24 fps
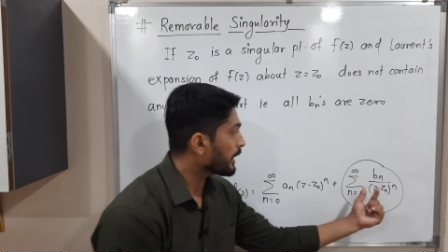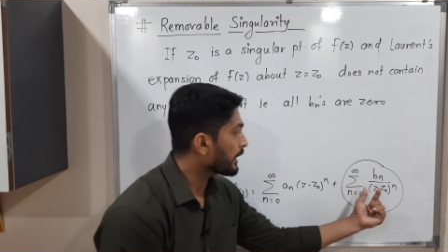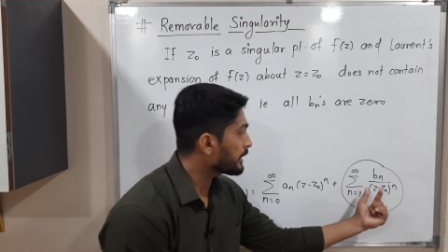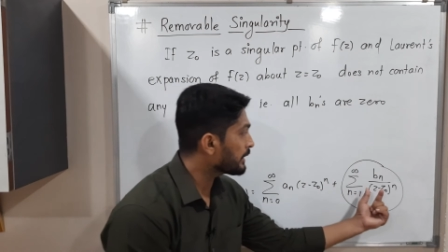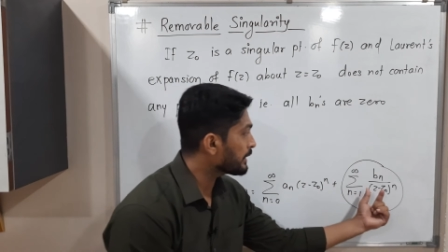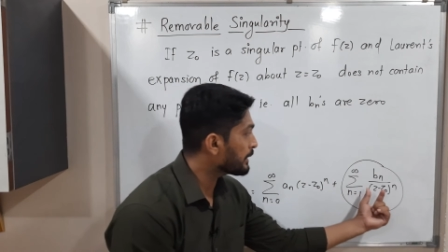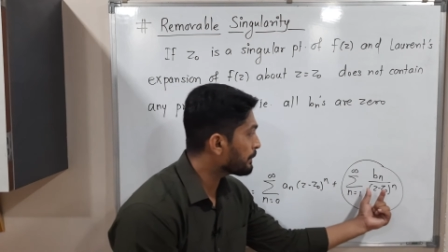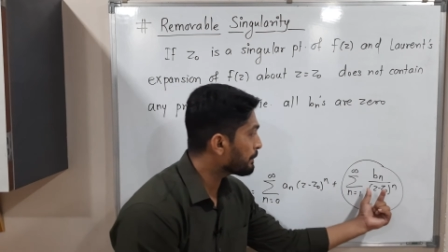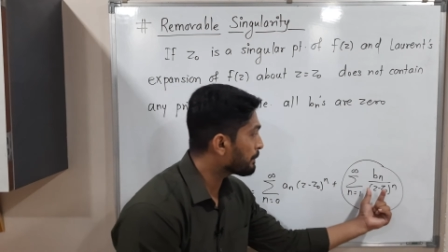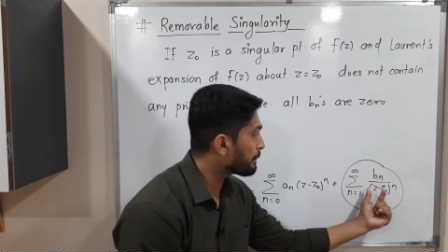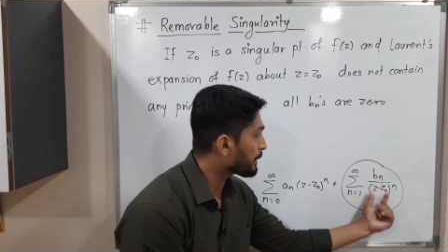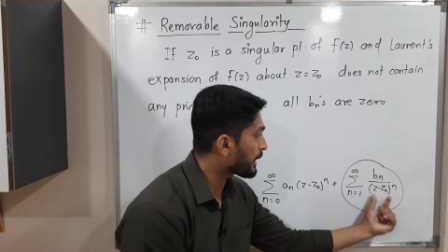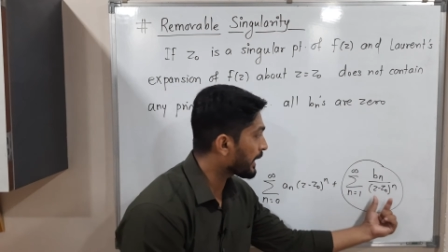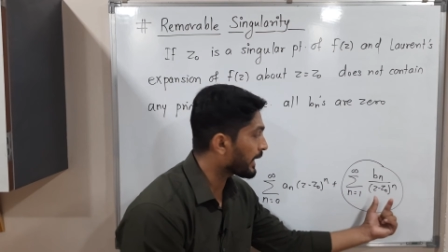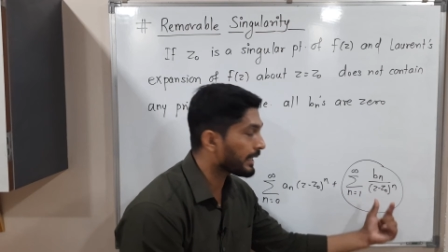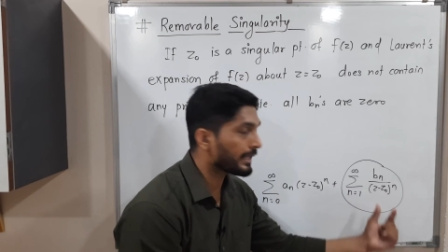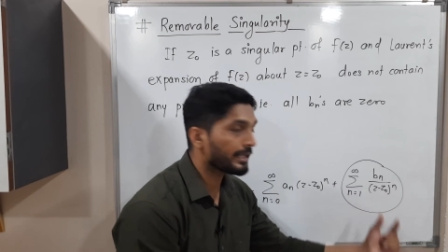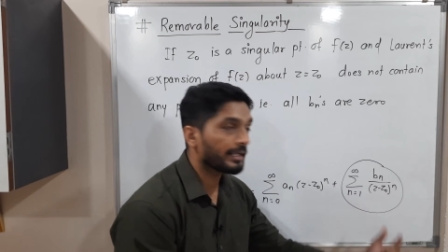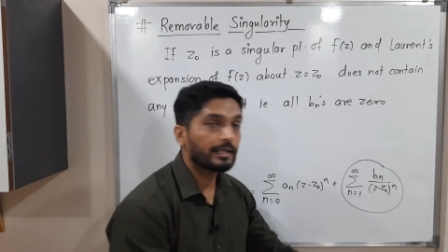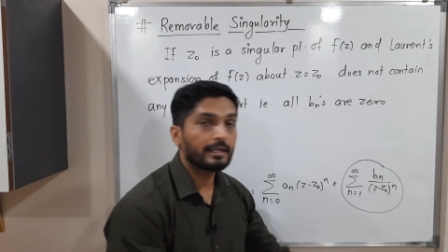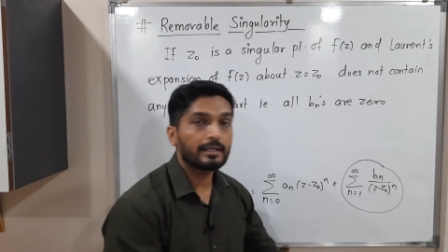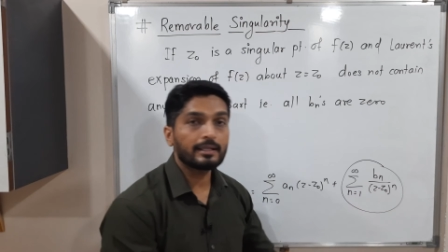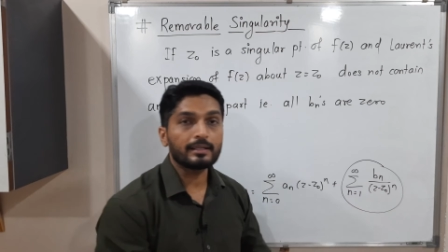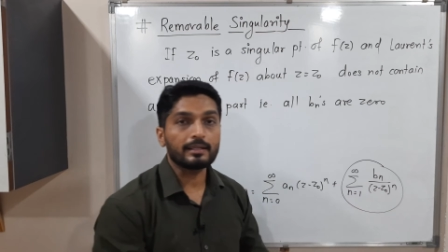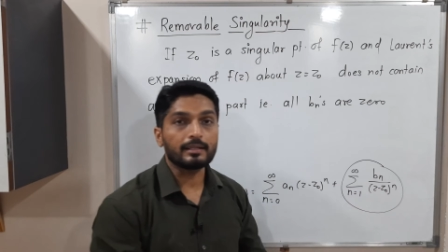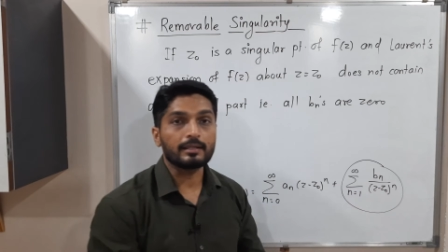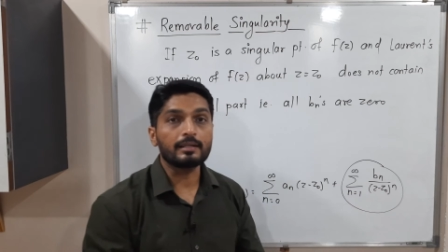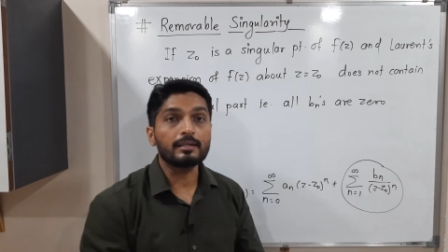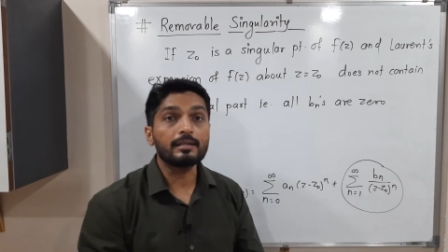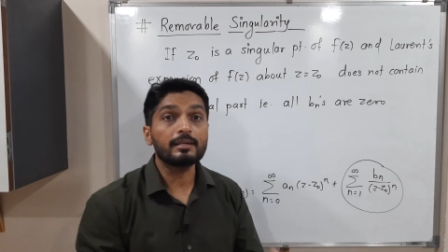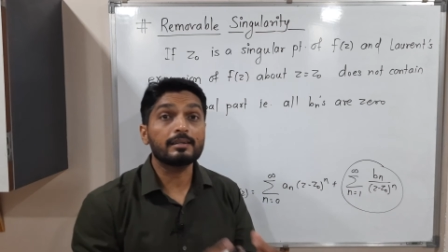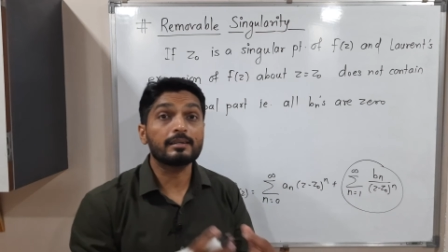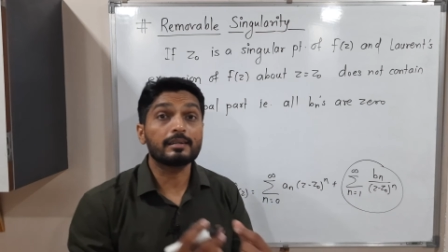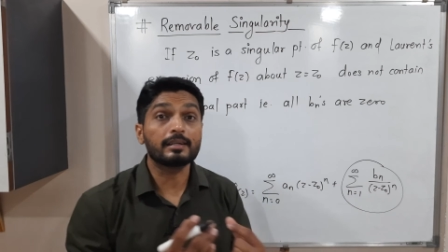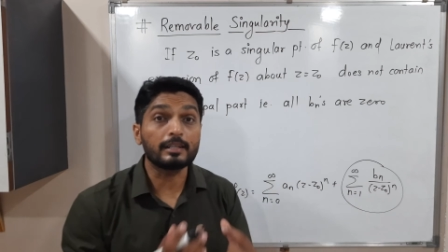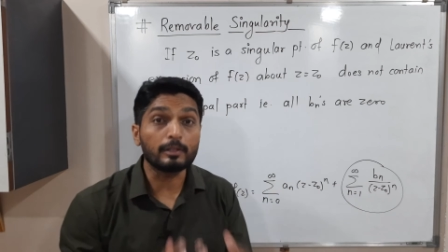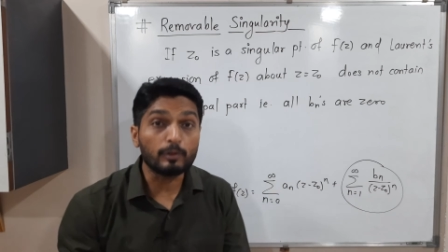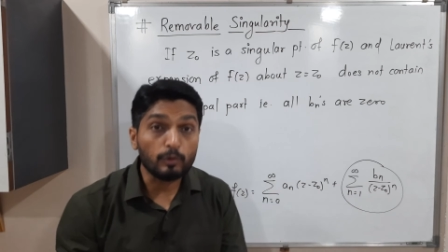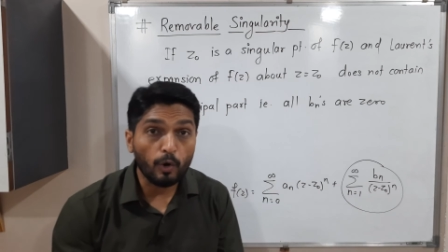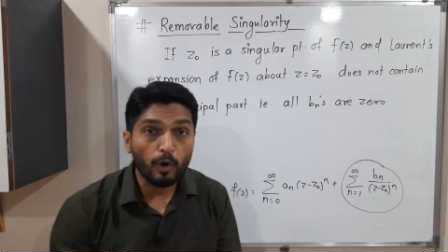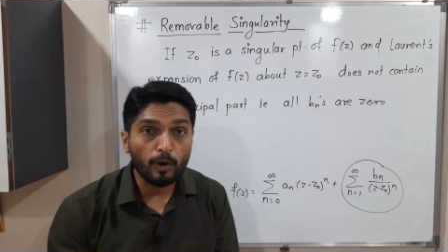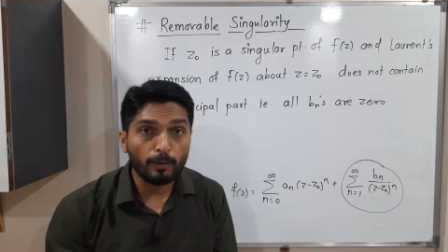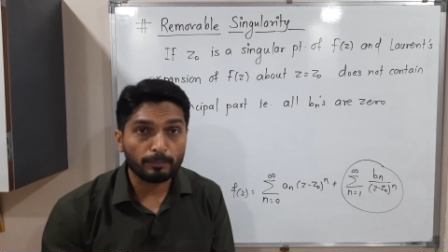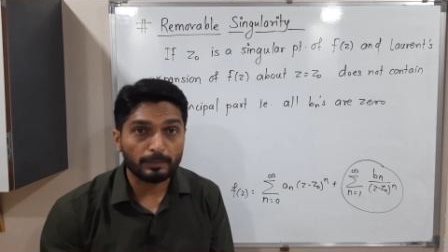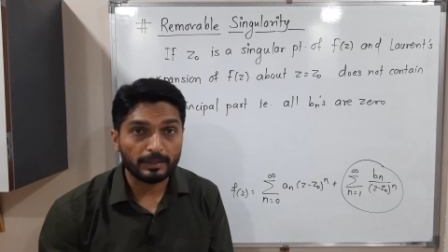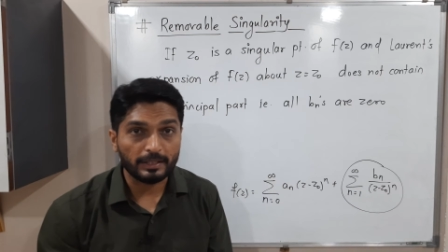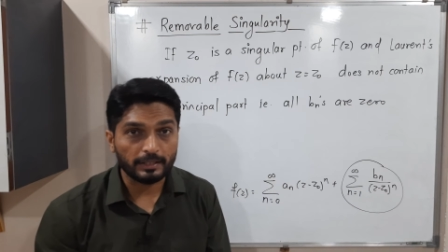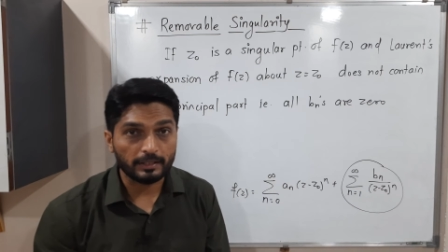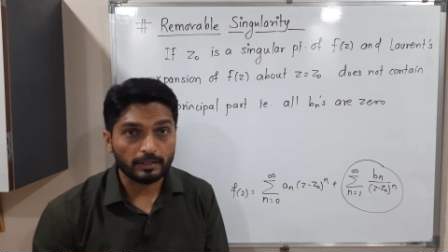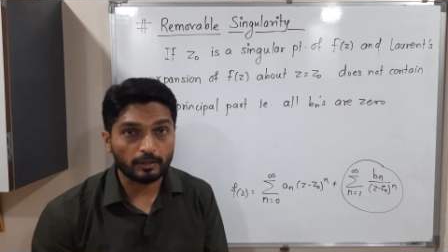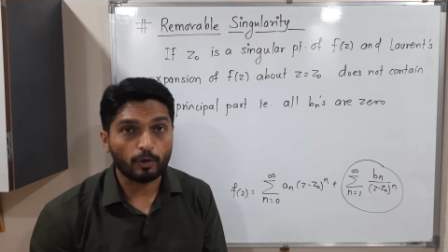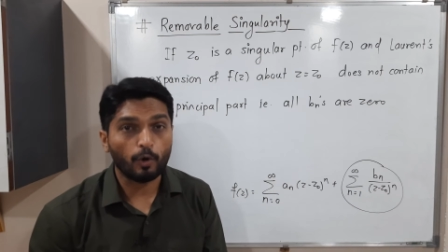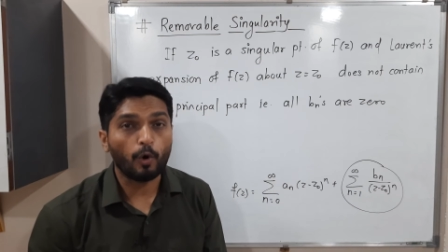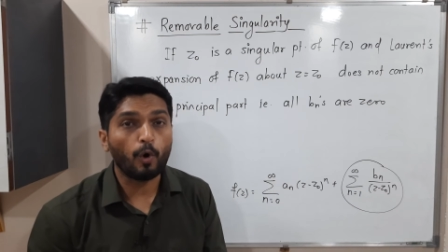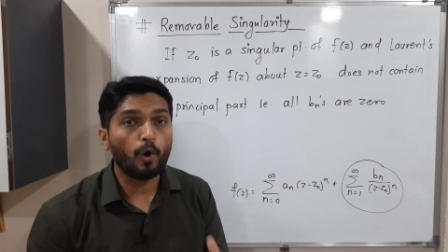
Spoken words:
any bracket in denominator,